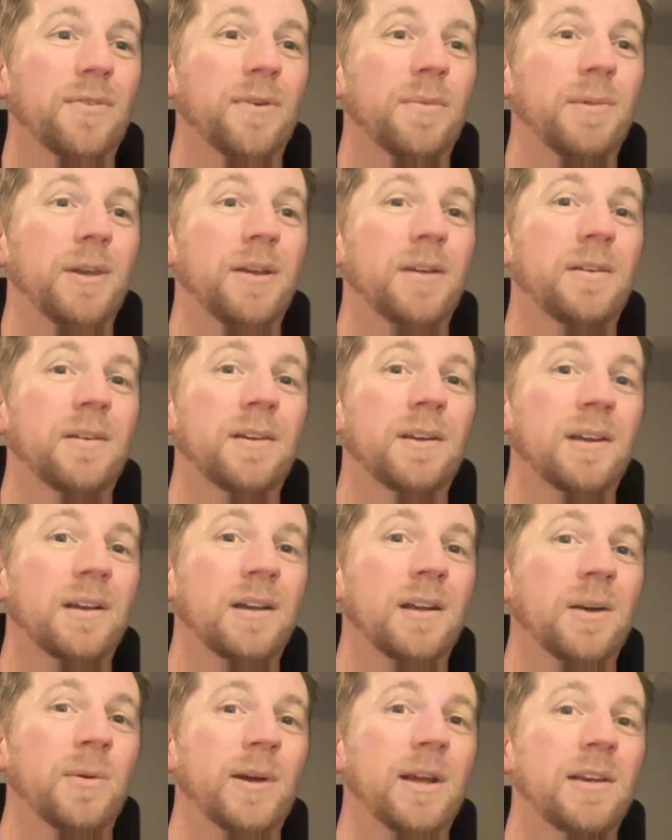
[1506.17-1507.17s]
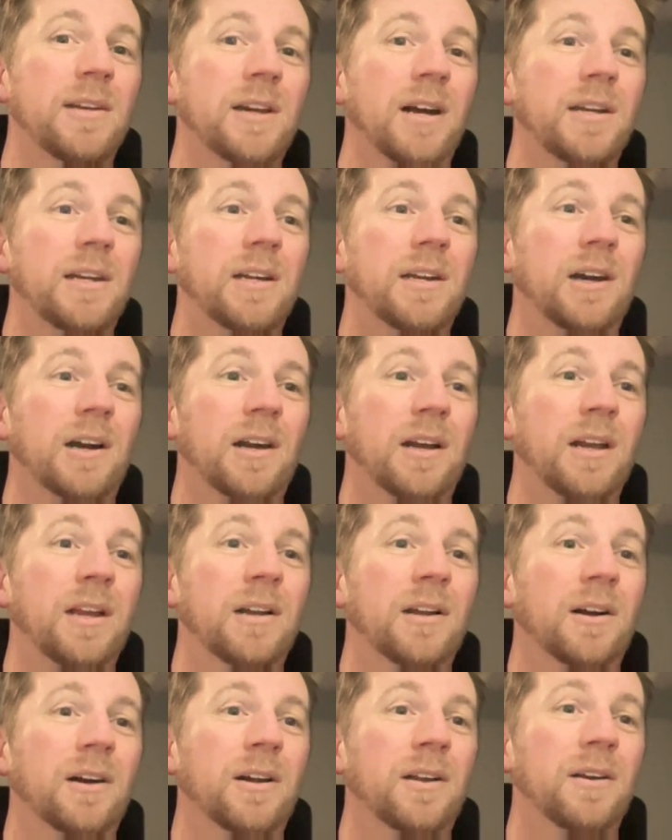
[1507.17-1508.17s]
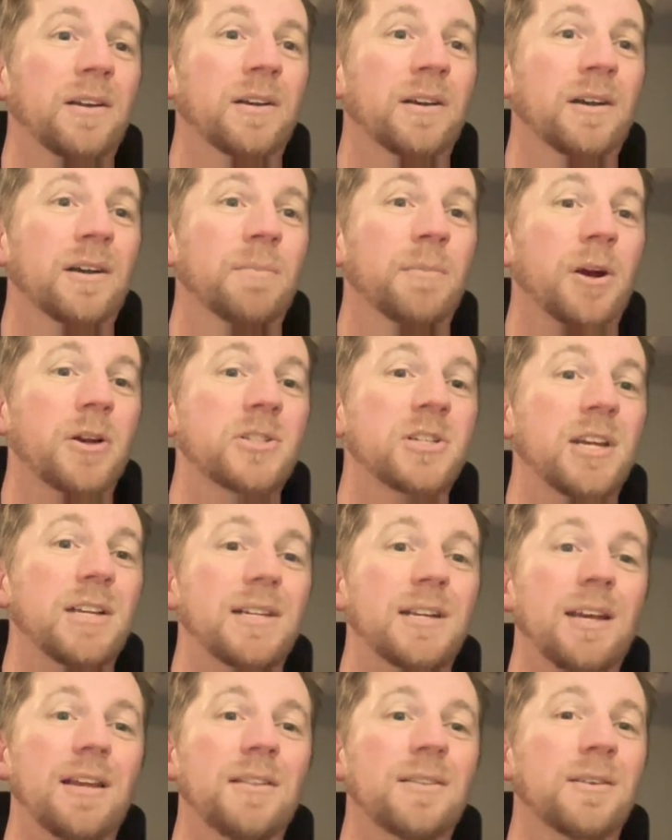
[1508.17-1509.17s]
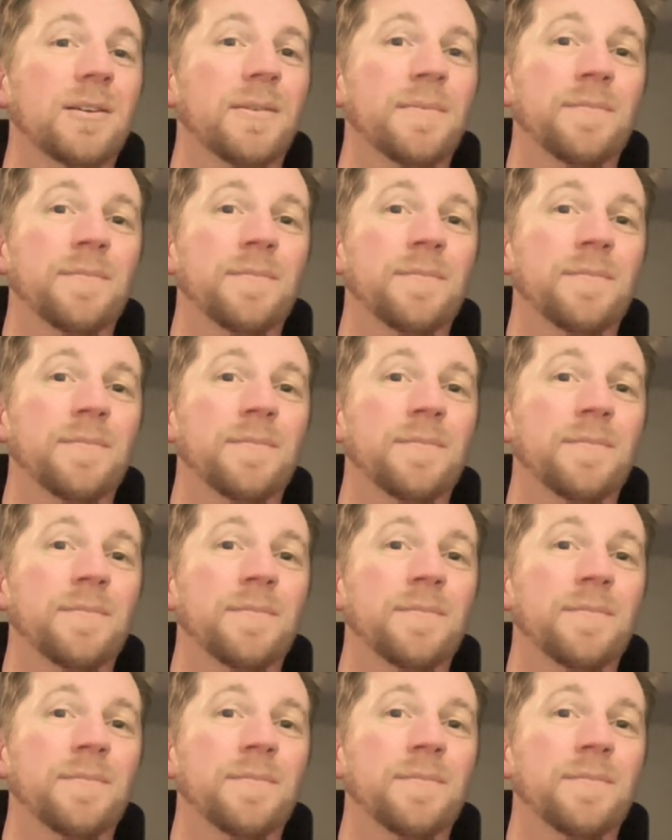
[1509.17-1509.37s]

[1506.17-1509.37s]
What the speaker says: I mean, we had 99 on March 18th.